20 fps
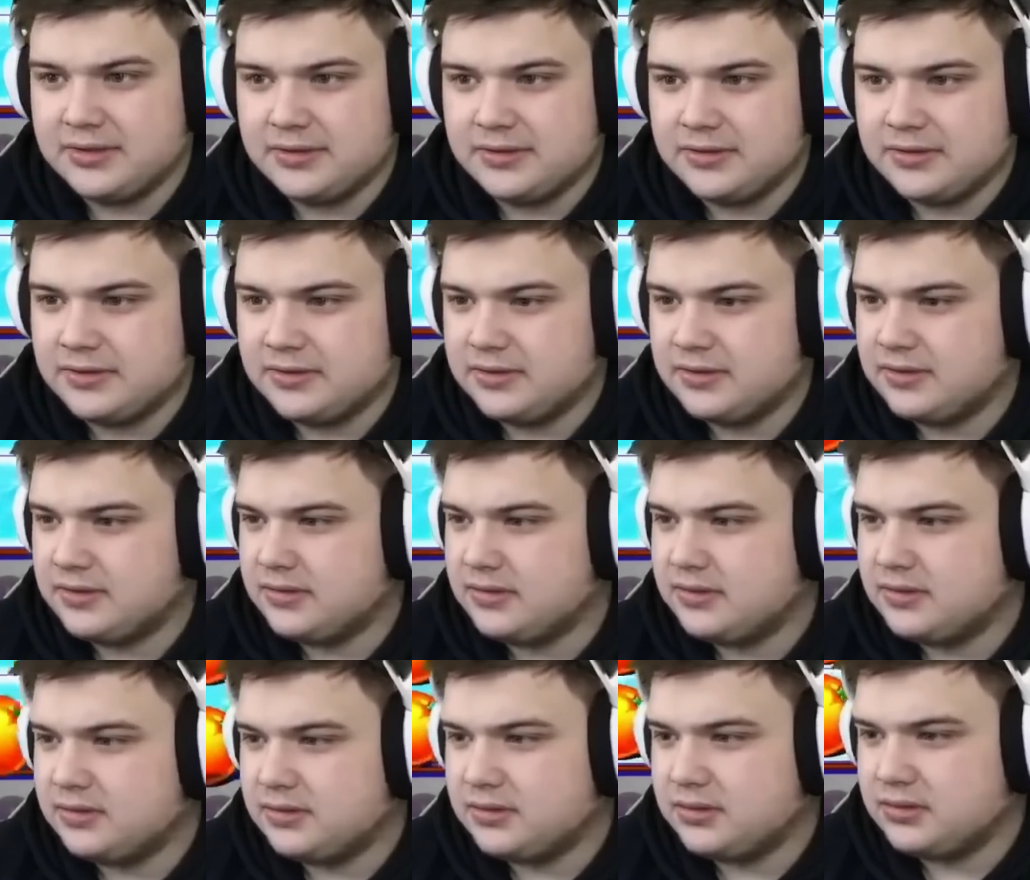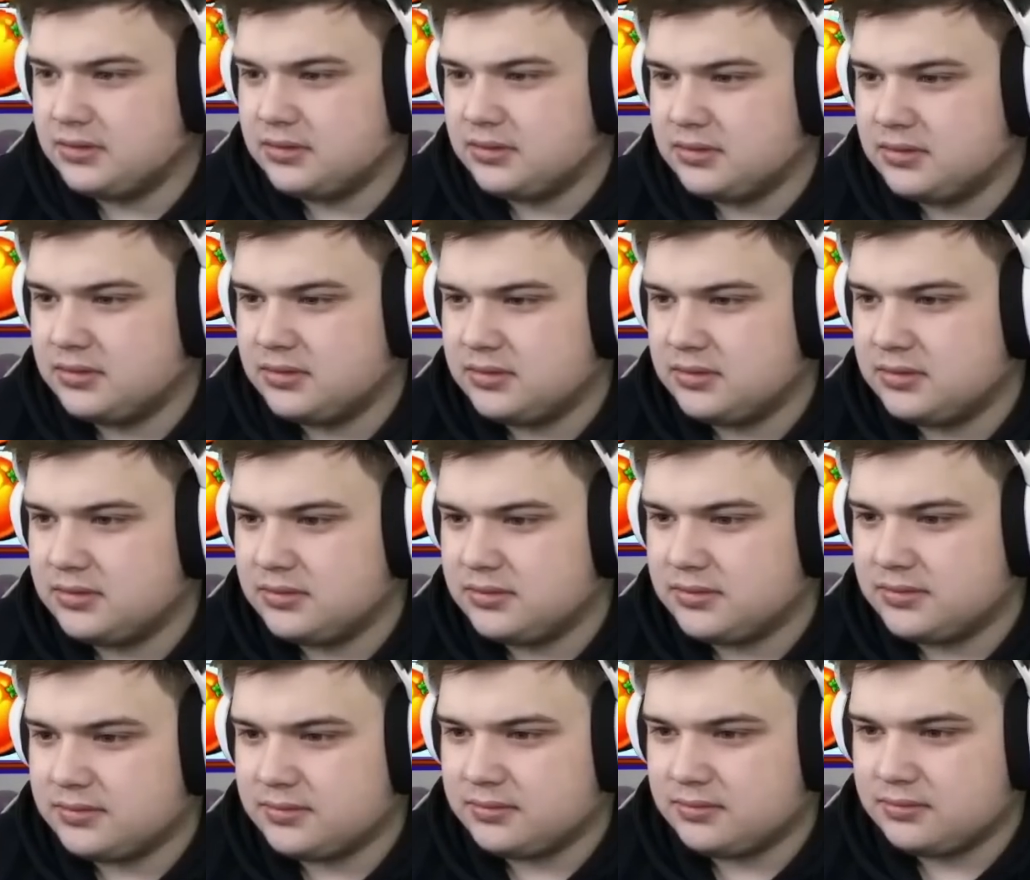
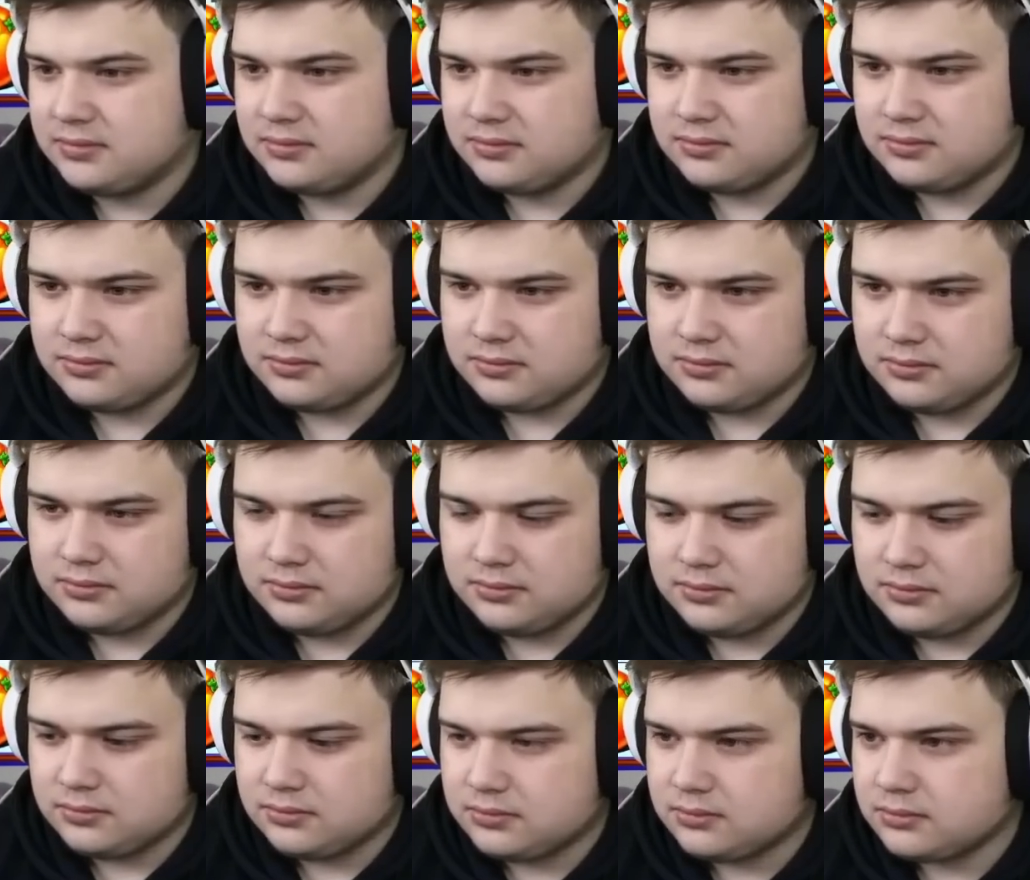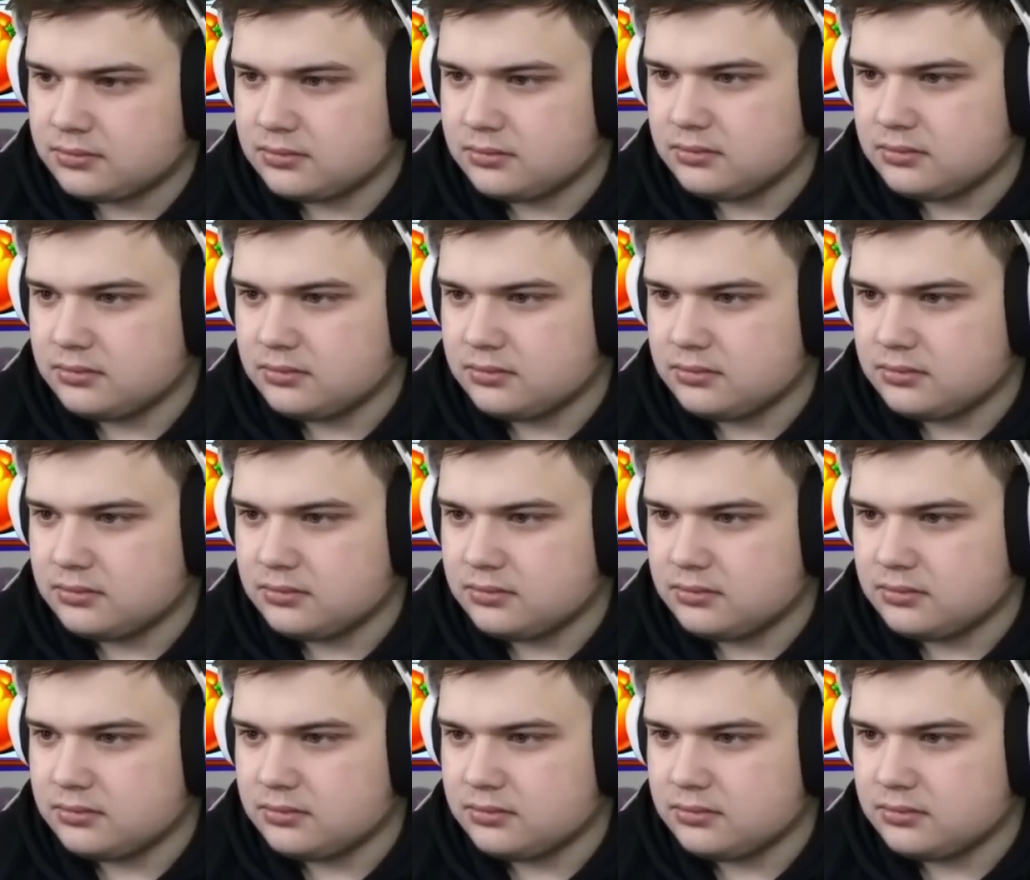(no one is talking)